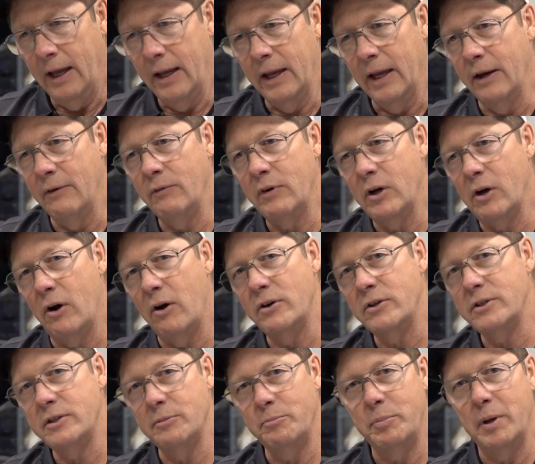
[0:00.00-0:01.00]
In
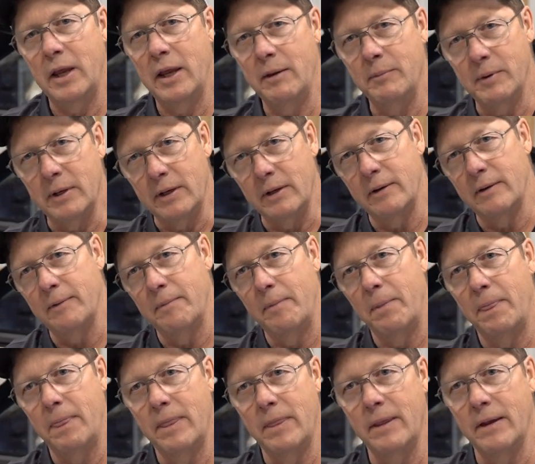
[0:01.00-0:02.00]
regards to payment,
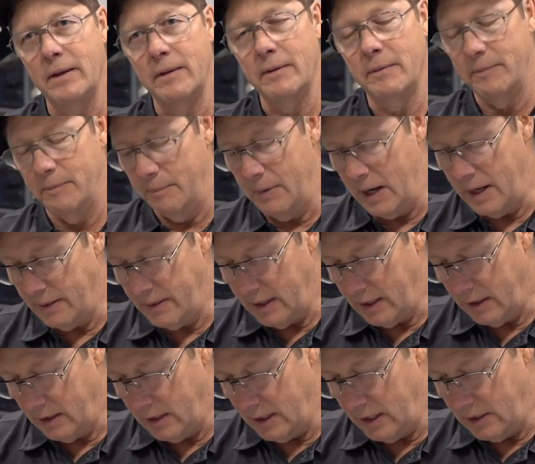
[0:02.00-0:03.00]
the main
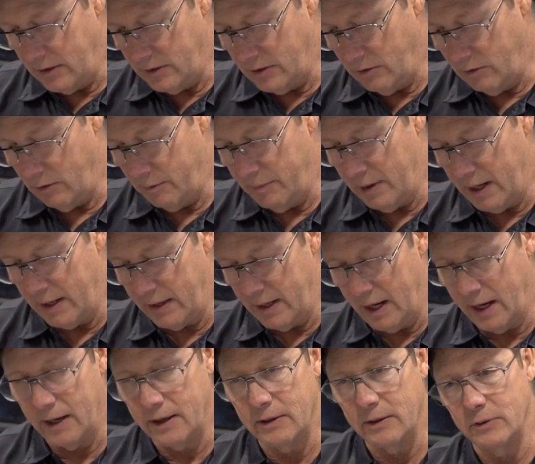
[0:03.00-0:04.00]
thing you need to know about
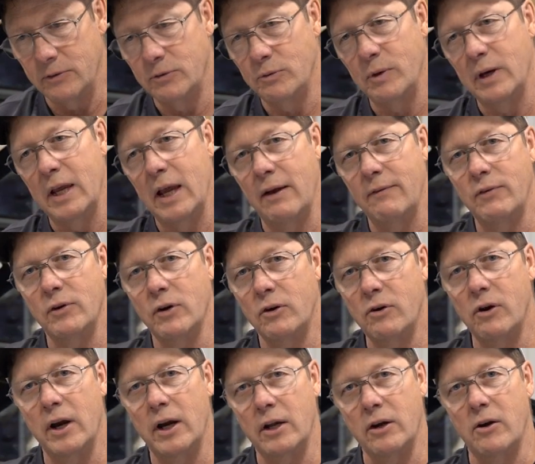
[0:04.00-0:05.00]
that is we have your
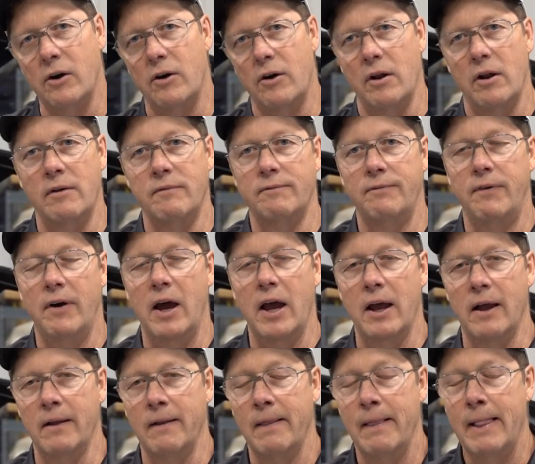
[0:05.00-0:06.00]
credit card on
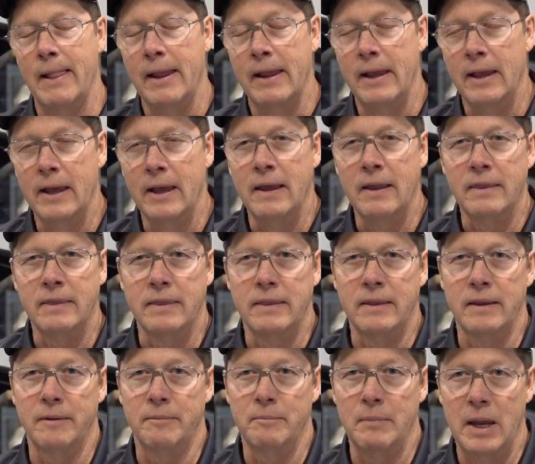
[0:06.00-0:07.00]
file.
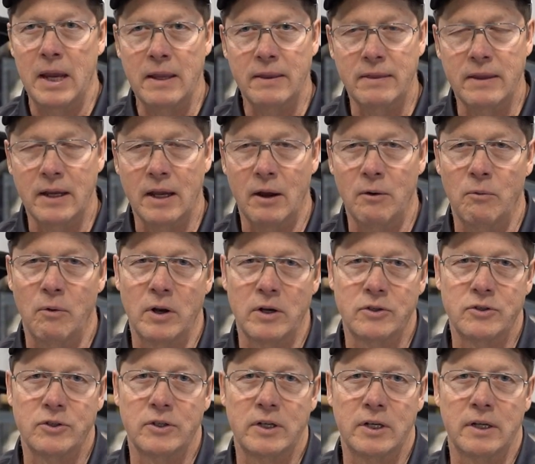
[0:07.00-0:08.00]
The main thing I
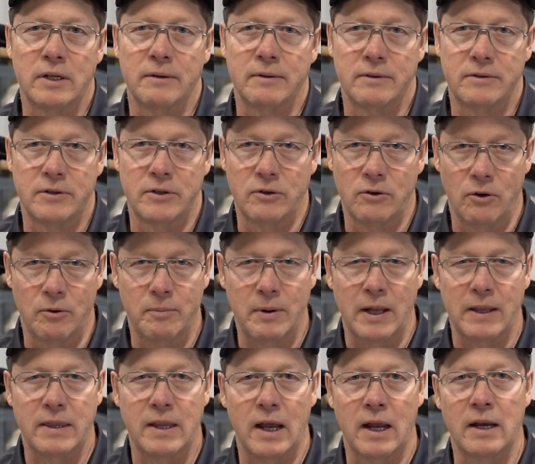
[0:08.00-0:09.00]
want you to know
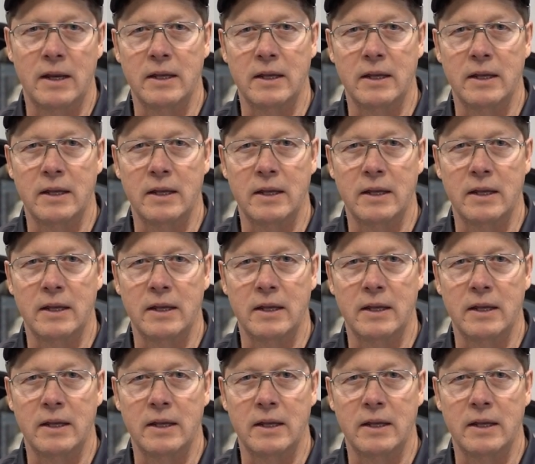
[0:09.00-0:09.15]
about that